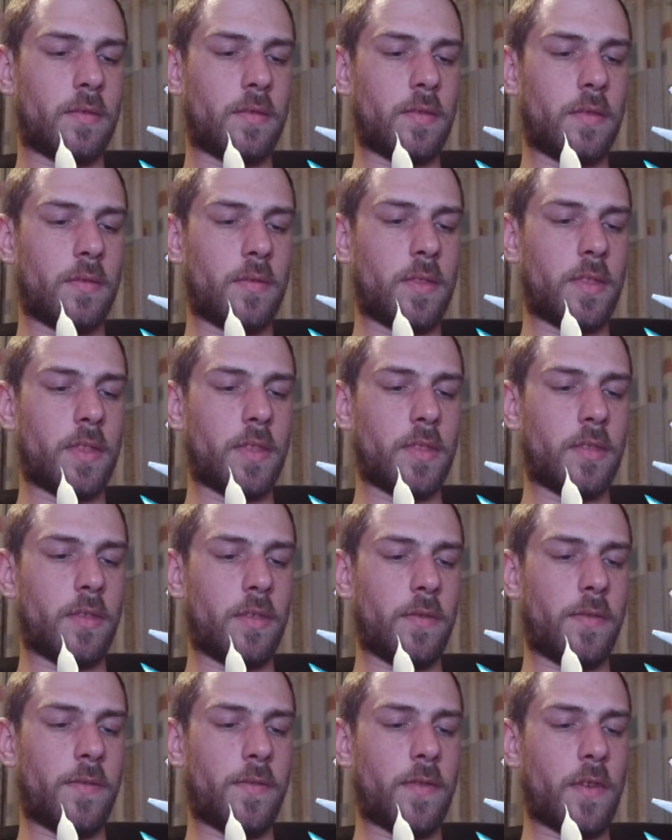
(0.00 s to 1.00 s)
So we're just
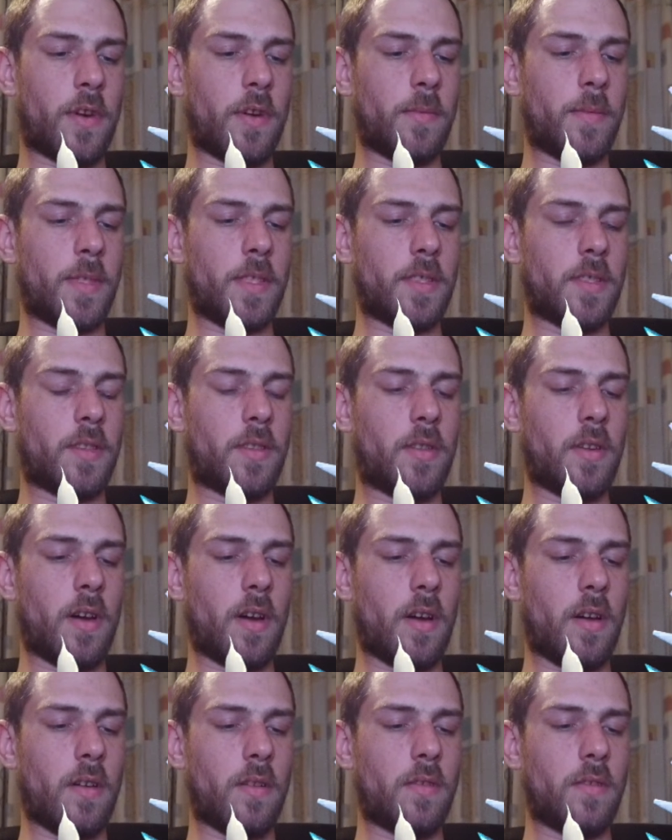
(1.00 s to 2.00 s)
gonna farm this
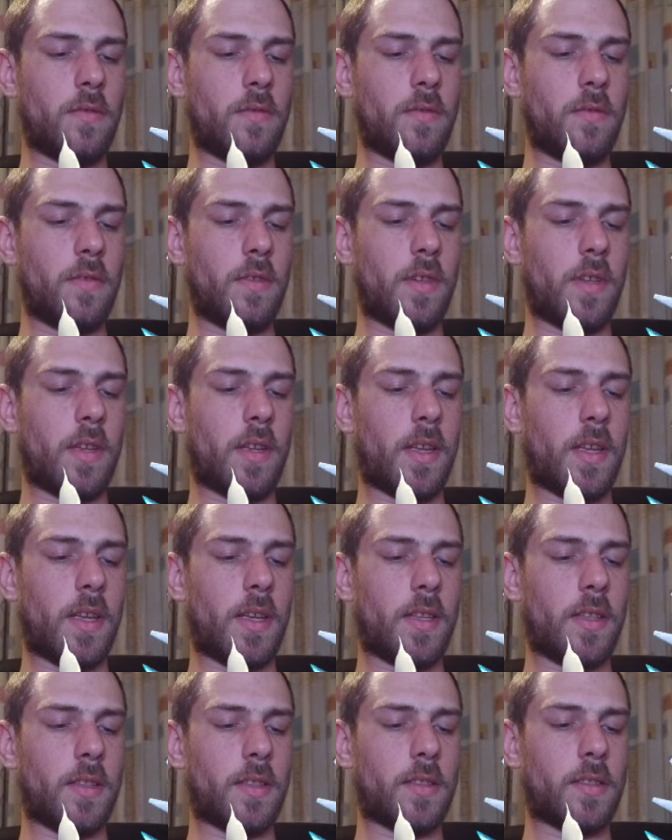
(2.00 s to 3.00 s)
down
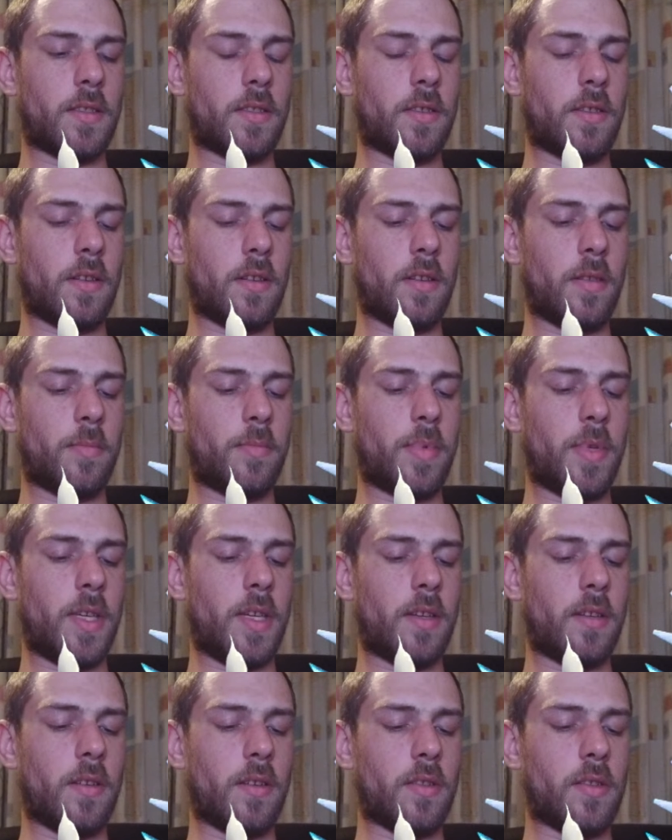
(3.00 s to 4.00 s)
and it's gonna
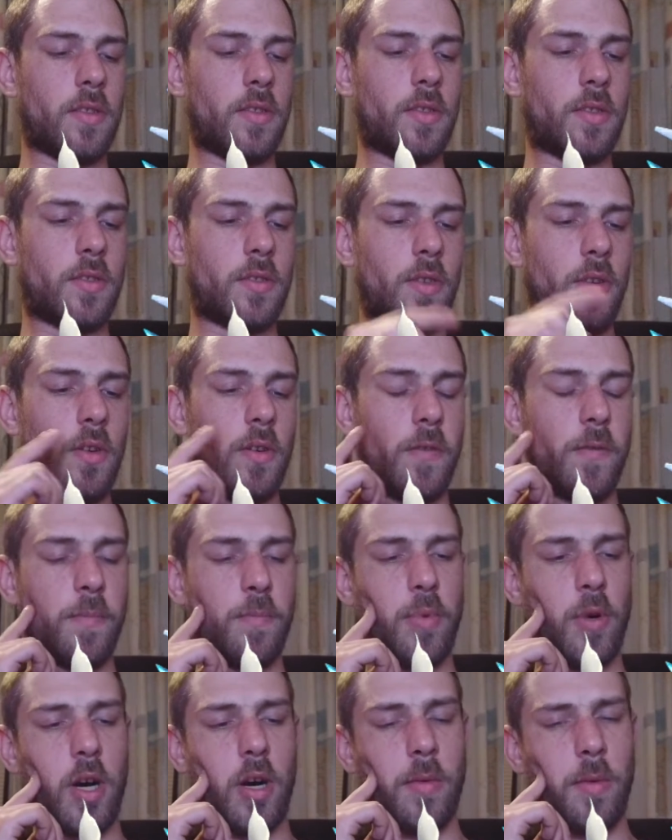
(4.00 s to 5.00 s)
be another Surf
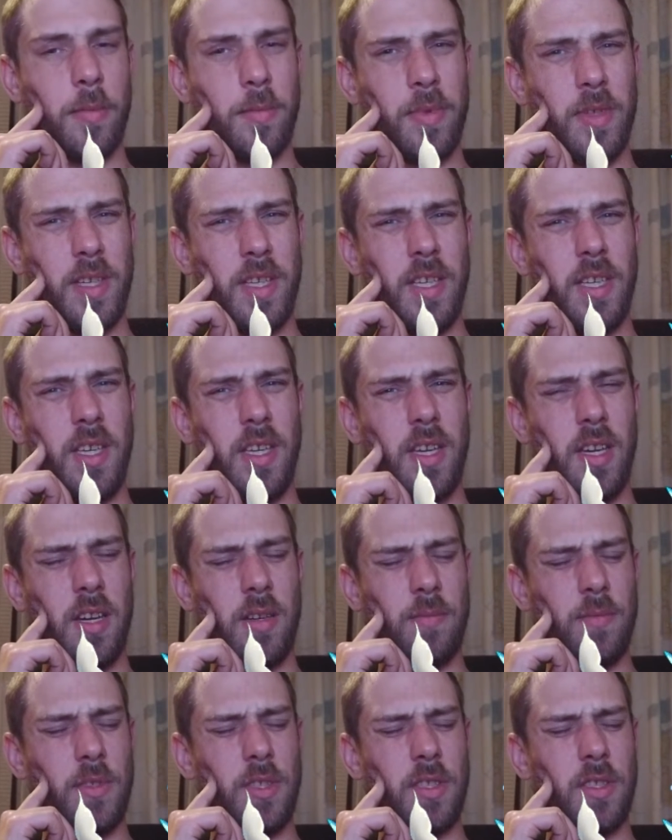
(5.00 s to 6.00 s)
probably.
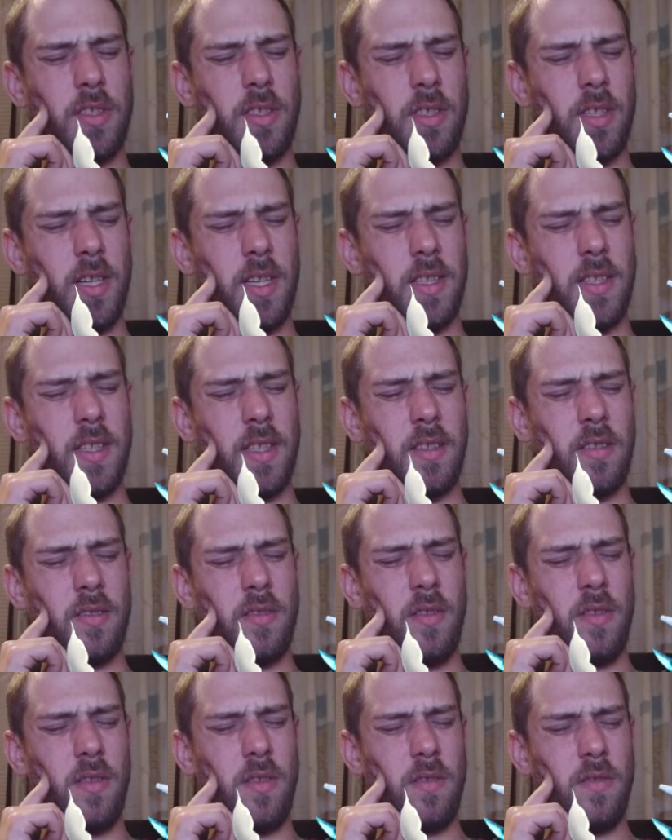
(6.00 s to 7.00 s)
I'm just gonna let
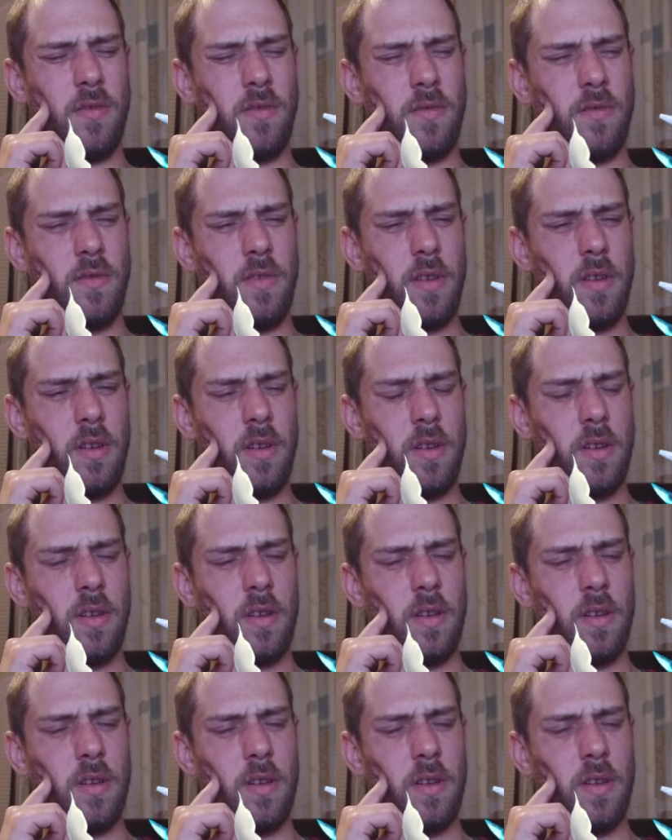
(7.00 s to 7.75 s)
that go.